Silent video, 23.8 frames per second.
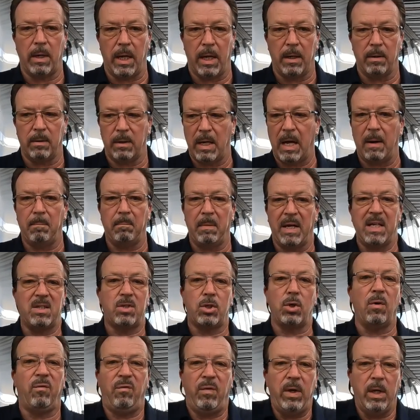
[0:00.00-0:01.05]
and that
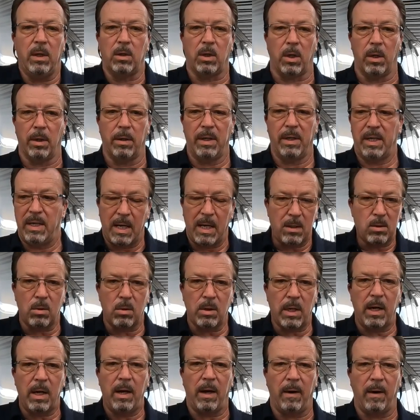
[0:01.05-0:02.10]
makes you feel good, and that's
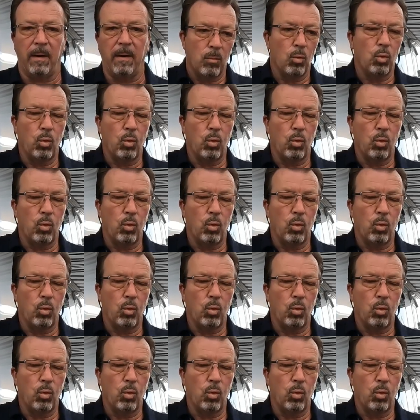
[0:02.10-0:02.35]
okay.